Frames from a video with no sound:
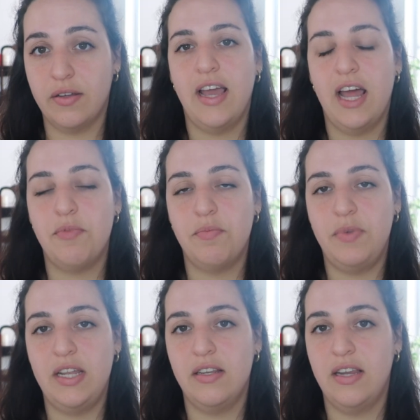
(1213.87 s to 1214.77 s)
Tanya had
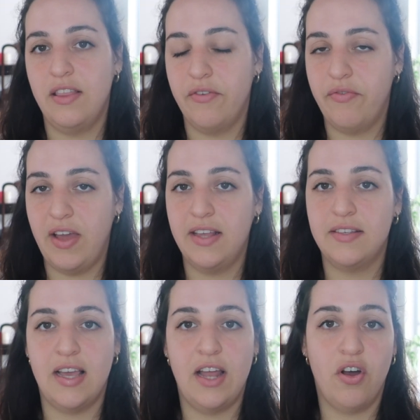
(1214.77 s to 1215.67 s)
been beaten in the
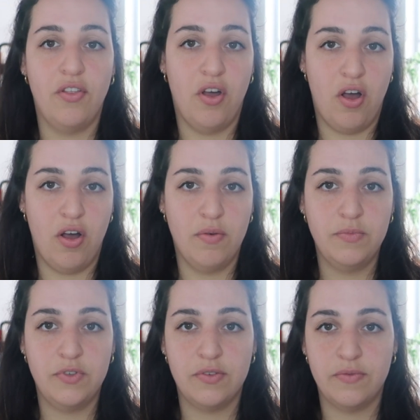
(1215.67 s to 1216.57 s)
face and on the
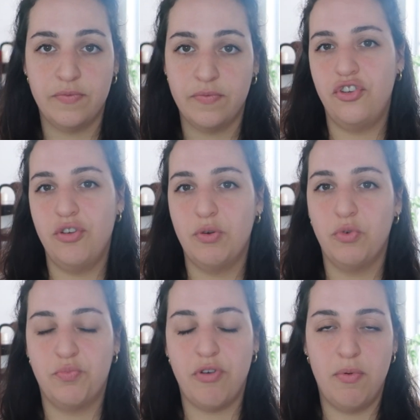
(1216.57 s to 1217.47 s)
arms. They
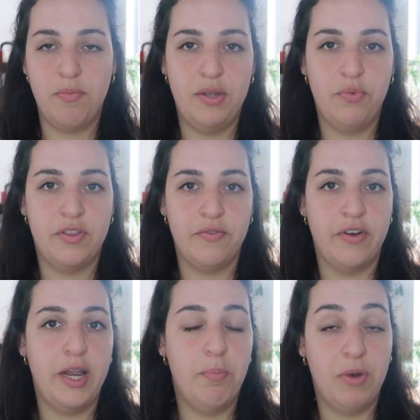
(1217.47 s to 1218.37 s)
assume it was probably with
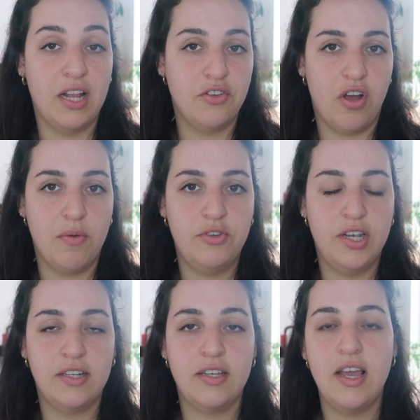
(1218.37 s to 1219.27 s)
a very blunt
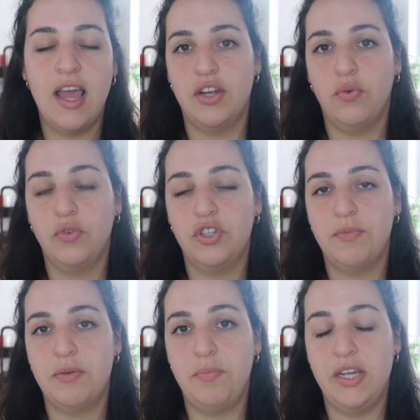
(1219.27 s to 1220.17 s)
object, and she had
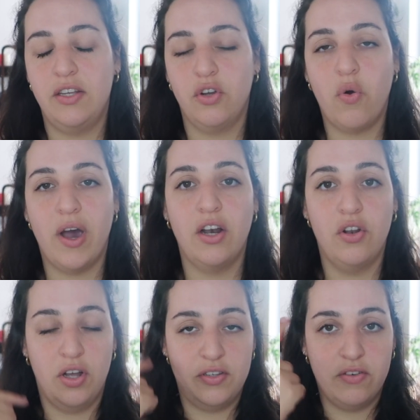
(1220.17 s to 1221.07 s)
also been beaten
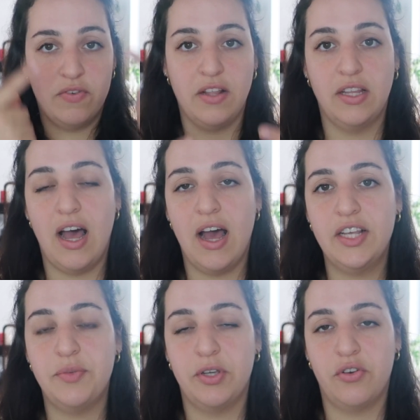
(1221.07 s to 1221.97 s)
quite a lot around
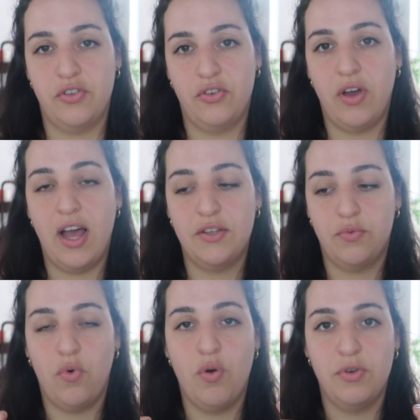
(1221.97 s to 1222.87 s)
the eyes because her
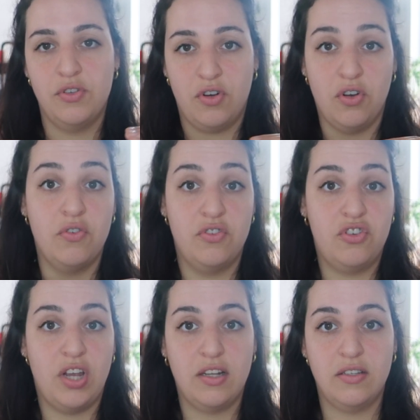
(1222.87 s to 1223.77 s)
eyes were almost
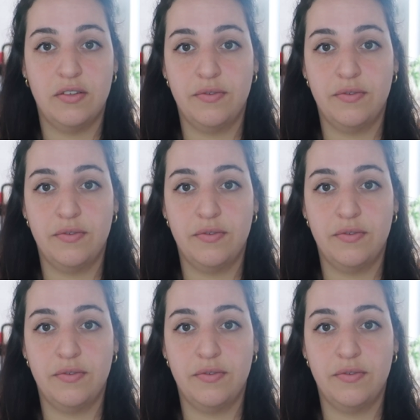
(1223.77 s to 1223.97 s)
closed shut.